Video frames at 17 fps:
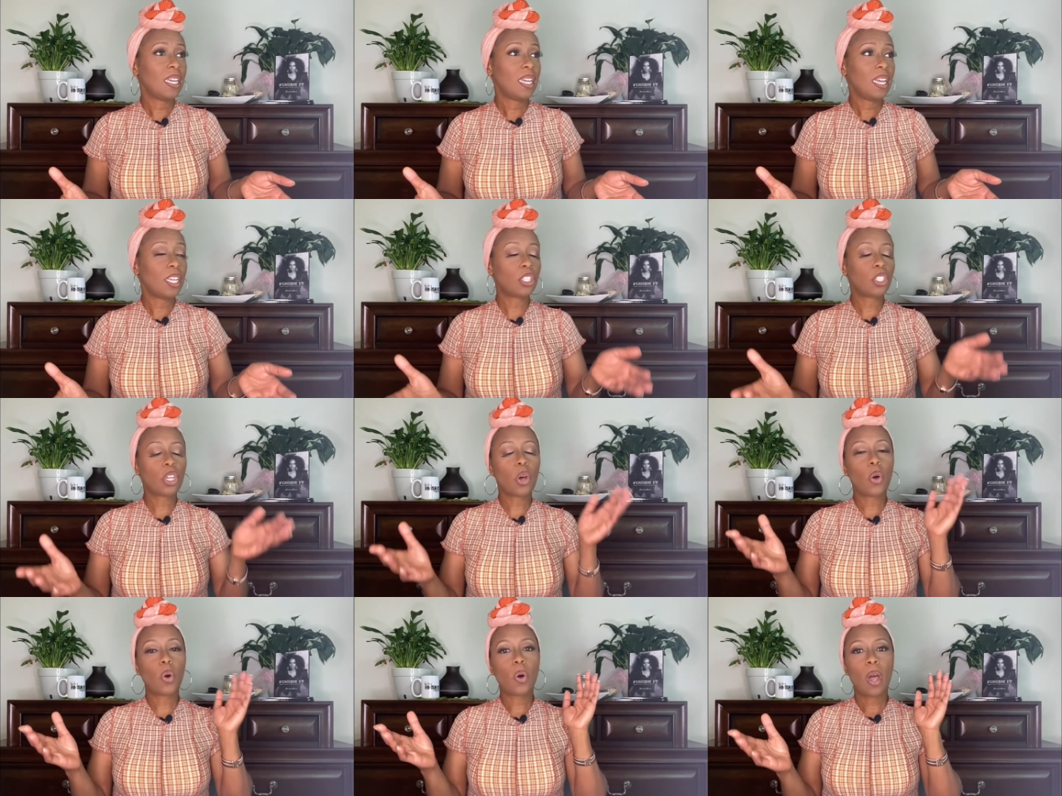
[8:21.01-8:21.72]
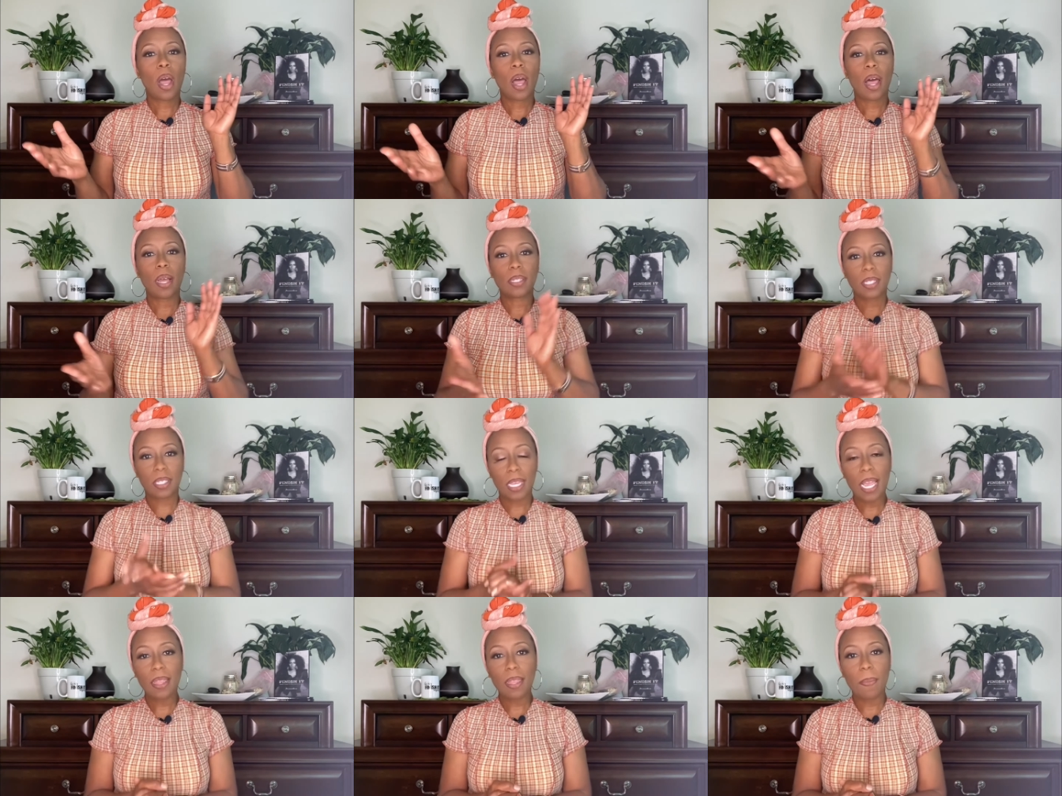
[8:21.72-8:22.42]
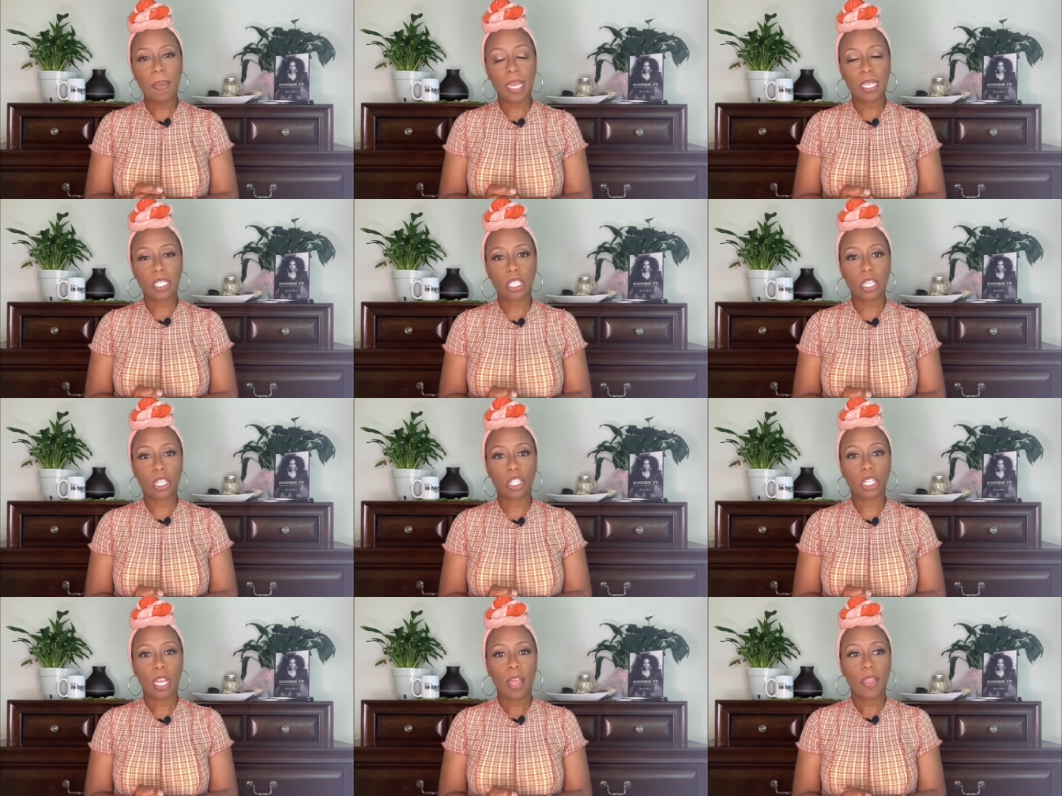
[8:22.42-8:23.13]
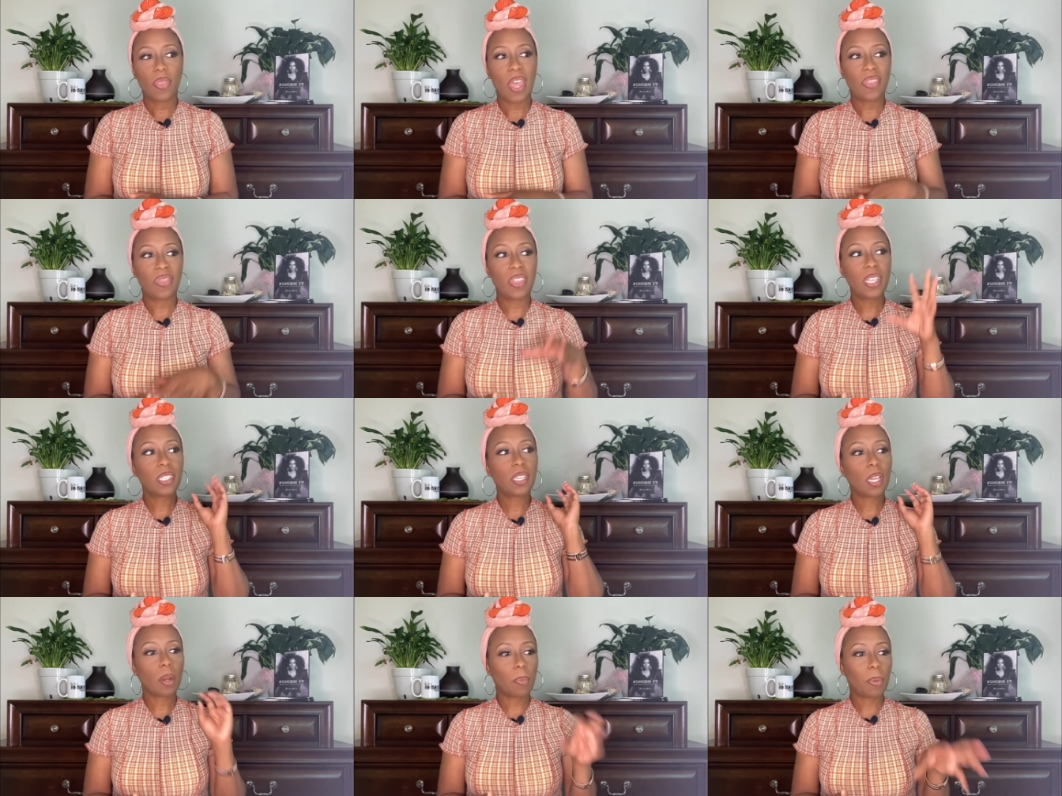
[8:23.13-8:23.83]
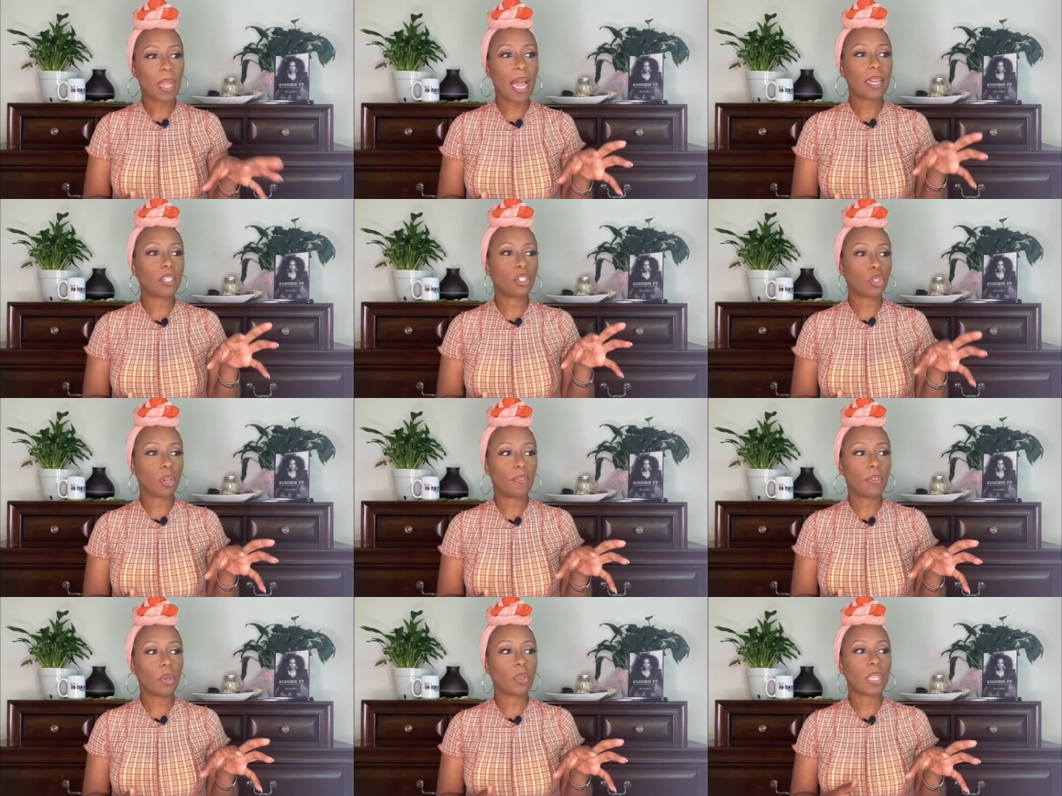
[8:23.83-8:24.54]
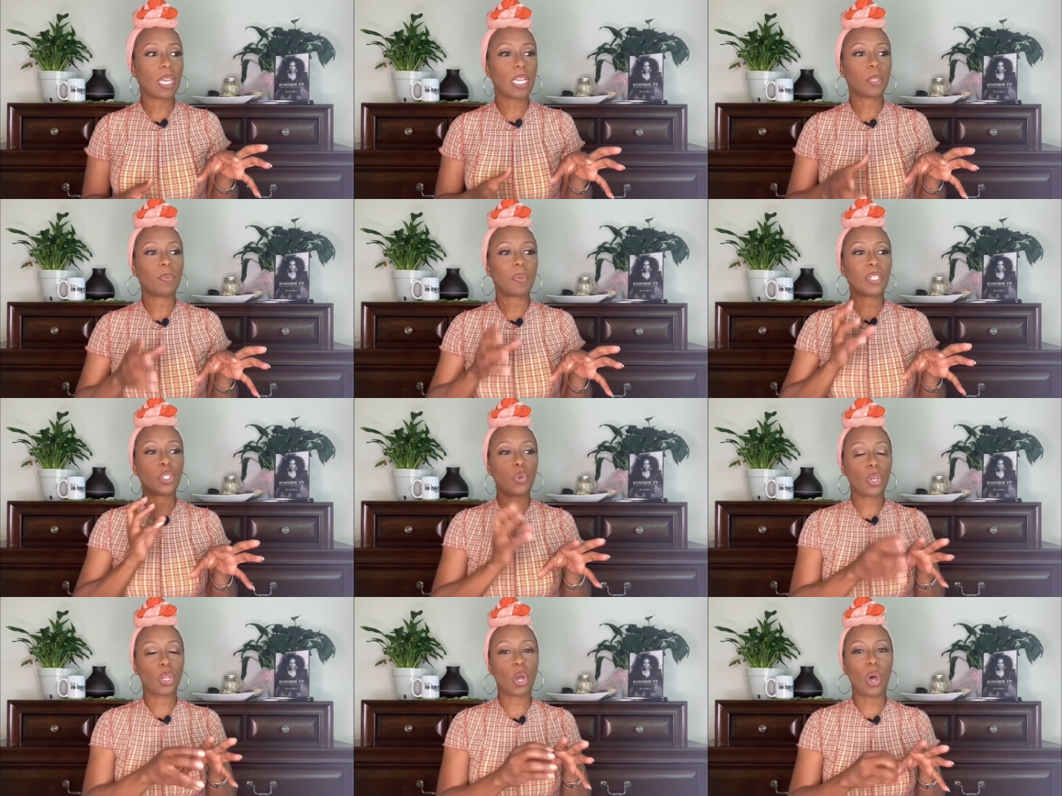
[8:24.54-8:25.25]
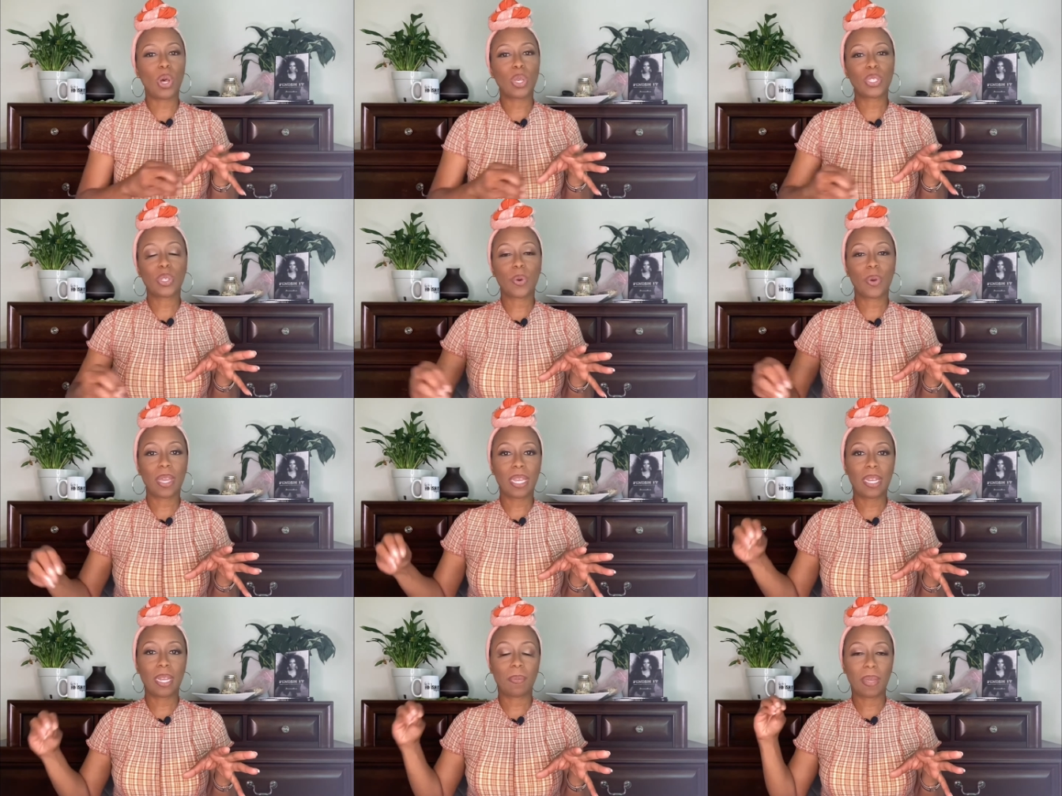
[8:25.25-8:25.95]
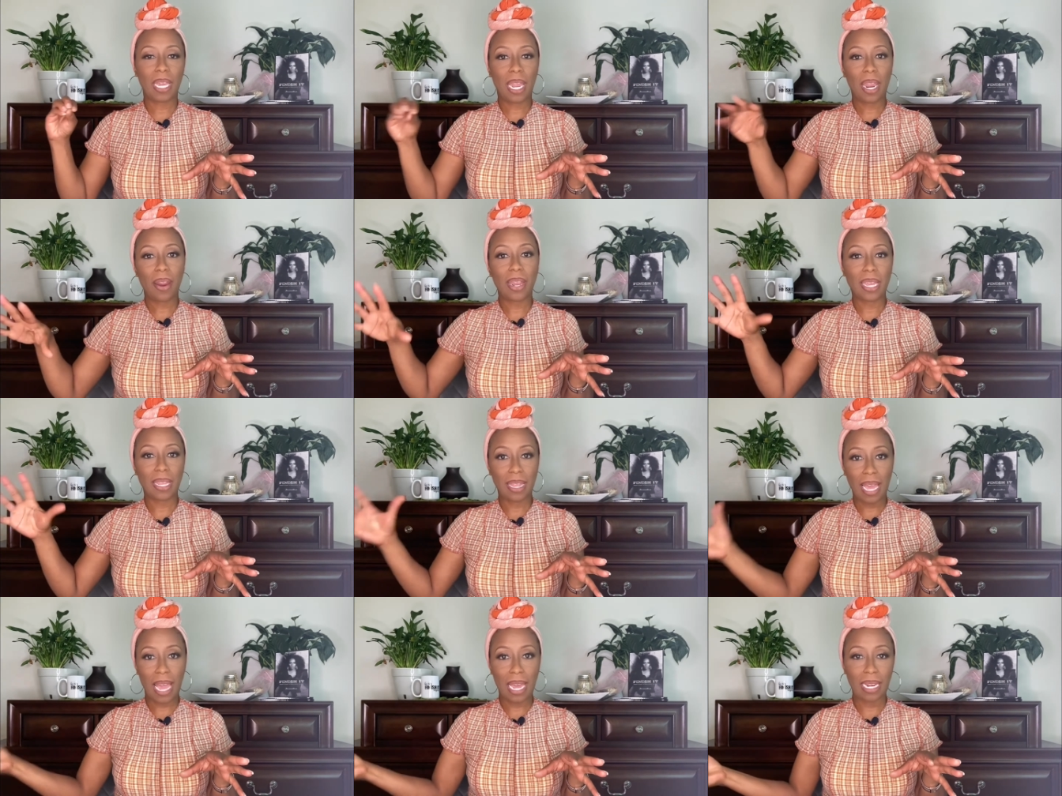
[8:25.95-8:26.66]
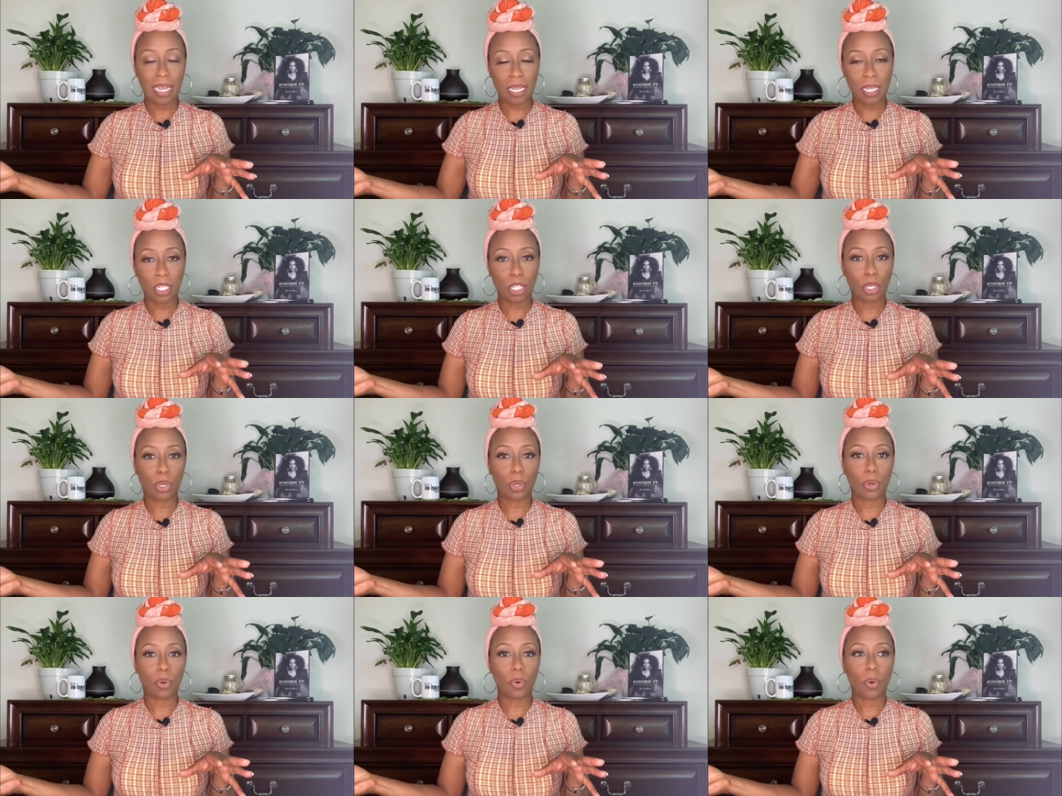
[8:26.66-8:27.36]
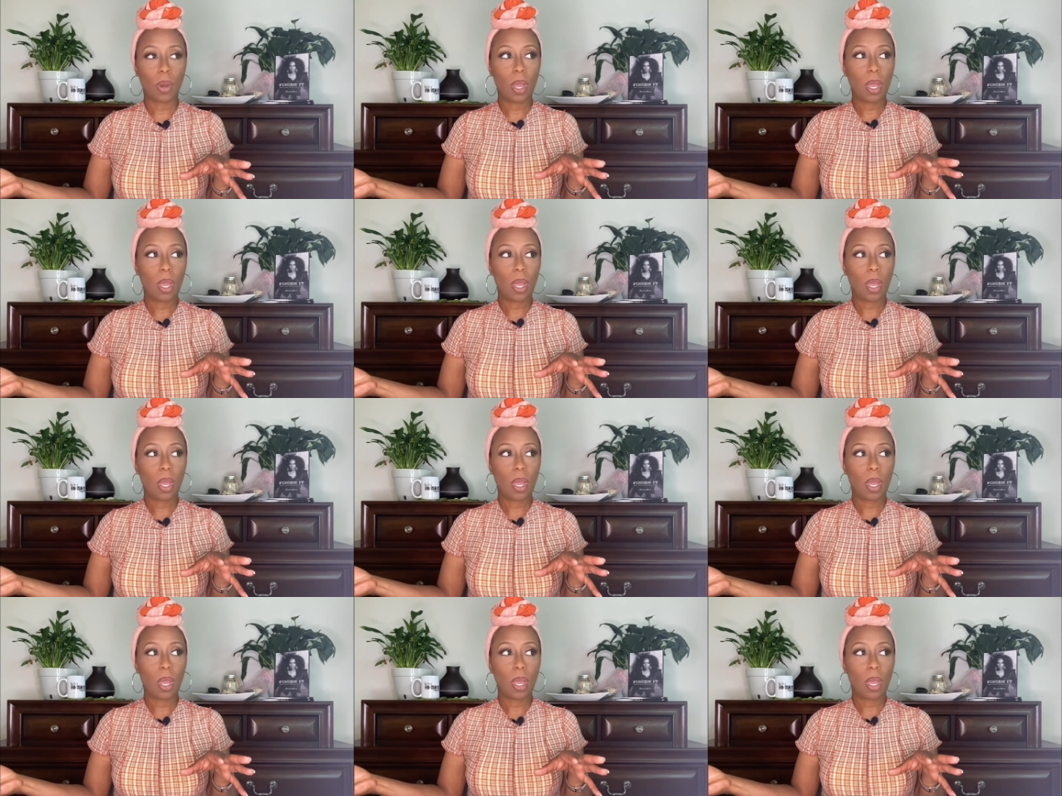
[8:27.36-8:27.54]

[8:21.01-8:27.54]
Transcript: And so take the message that this can apply to trivial things, but you can also end up carrying that into